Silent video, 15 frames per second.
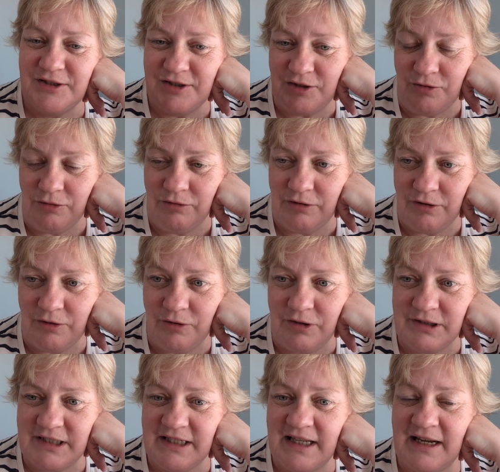to go on our
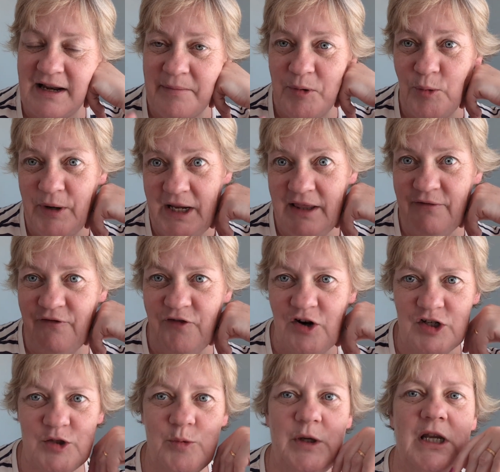holiday, and then I'm away the
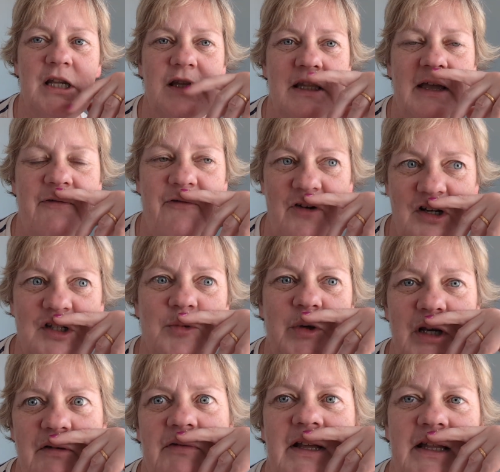first week of
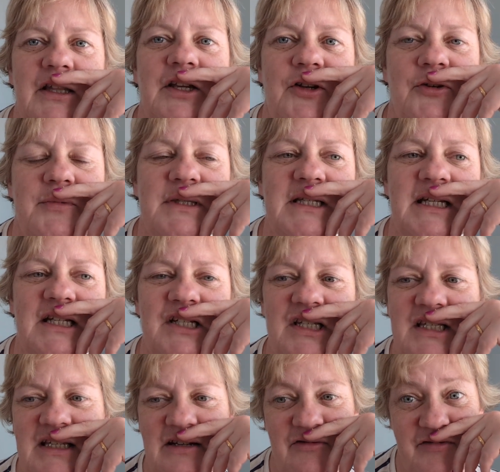like the group
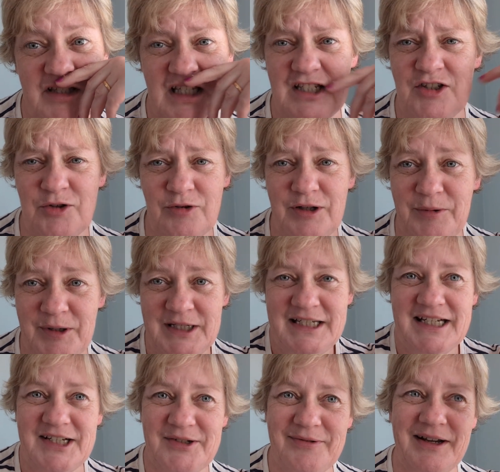stages, and obviously I don't really want
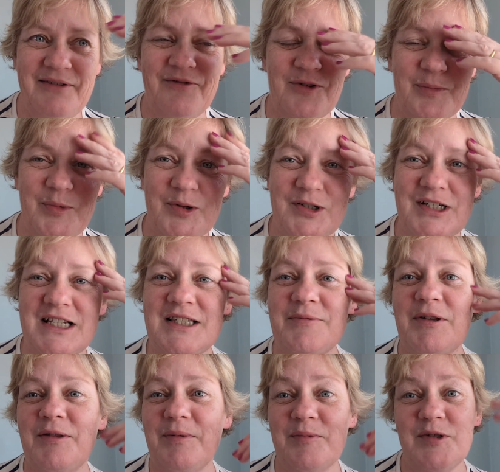to take 24 projects
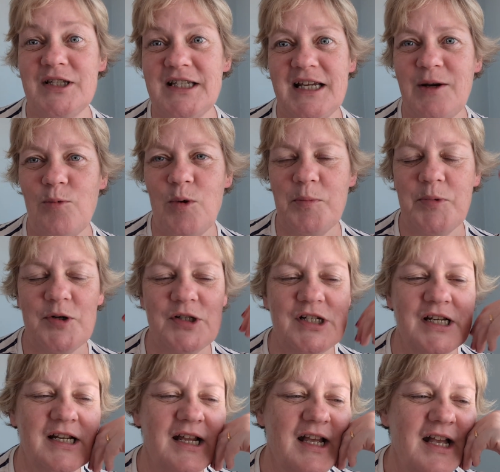with me. I'm just taking one
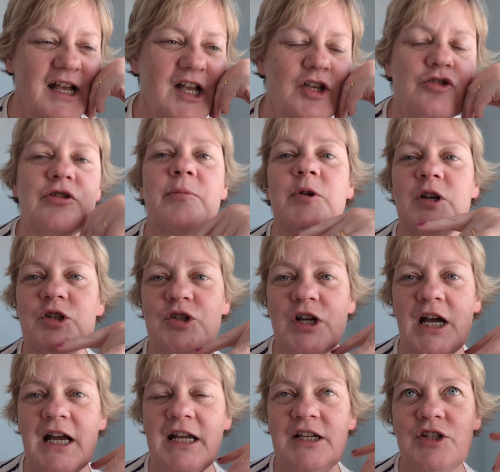project, so I'm going to
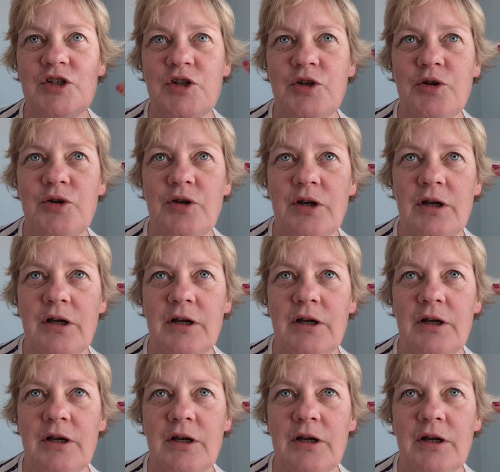try and do